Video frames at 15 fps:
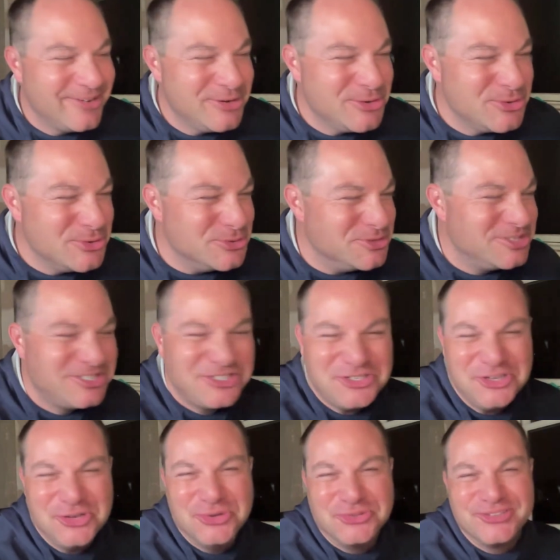Oh,
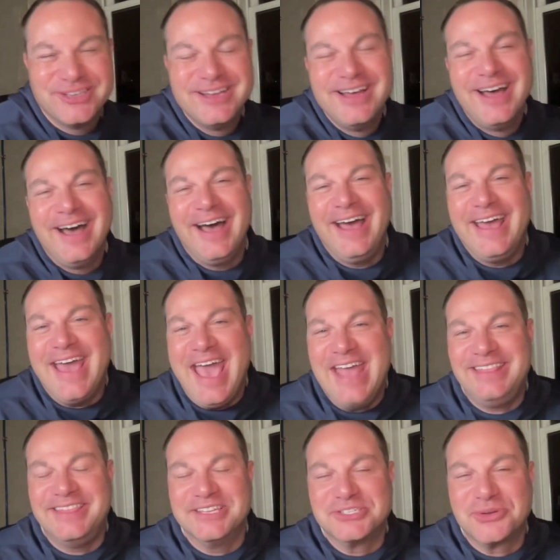shoot. I
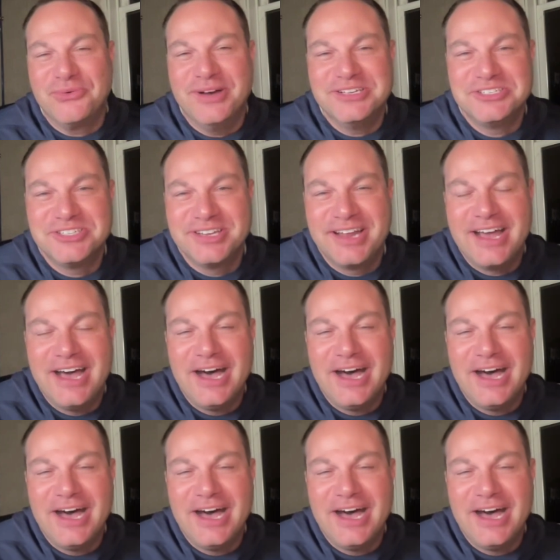hate this question.